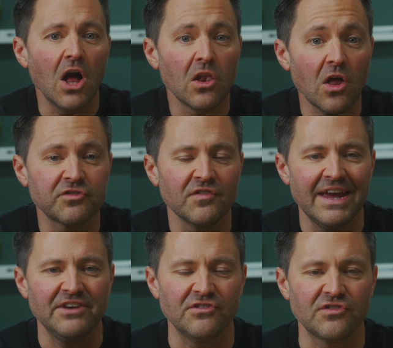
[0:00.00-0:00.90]
A lot of
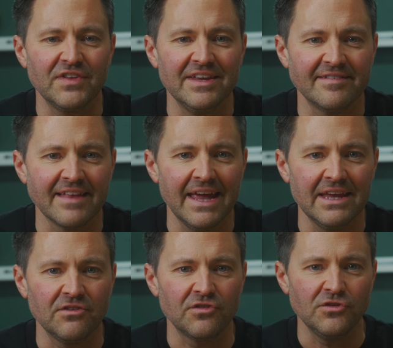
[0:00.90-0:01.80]
agents these
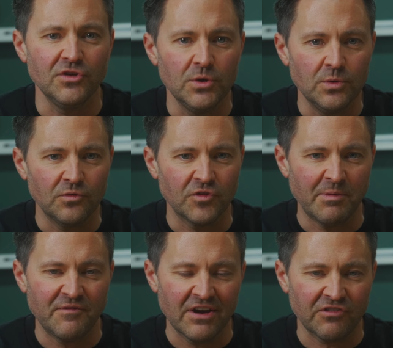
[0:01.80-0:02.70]
days use a
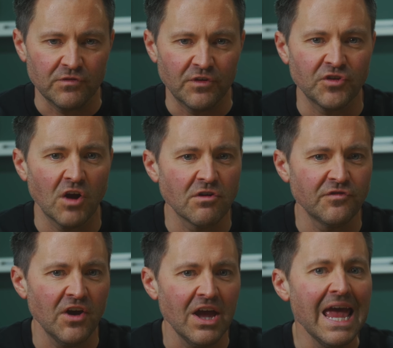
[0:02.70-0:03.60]
professional
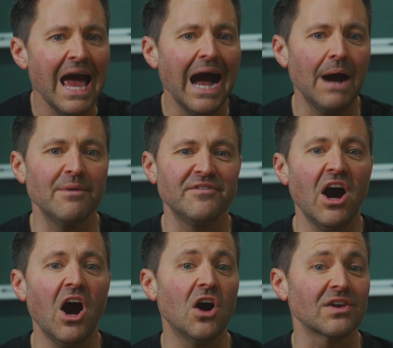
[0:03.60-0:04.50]
photographer, however
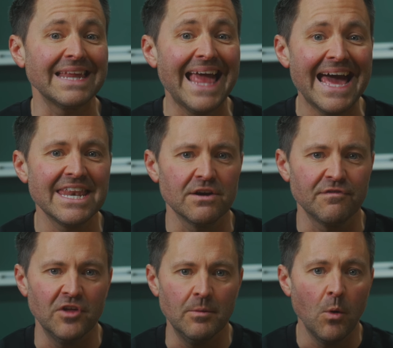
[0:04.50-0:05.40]
hardly any
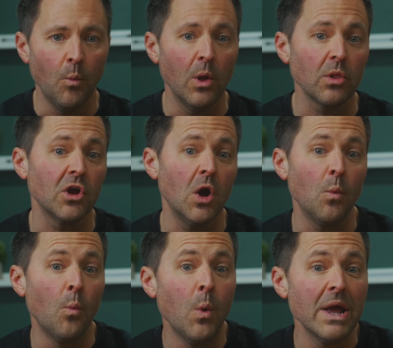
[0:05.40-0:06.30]
of them will go
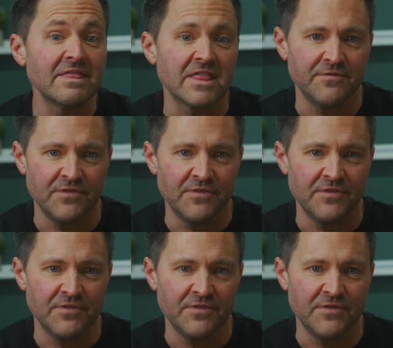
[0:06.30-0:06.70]
with the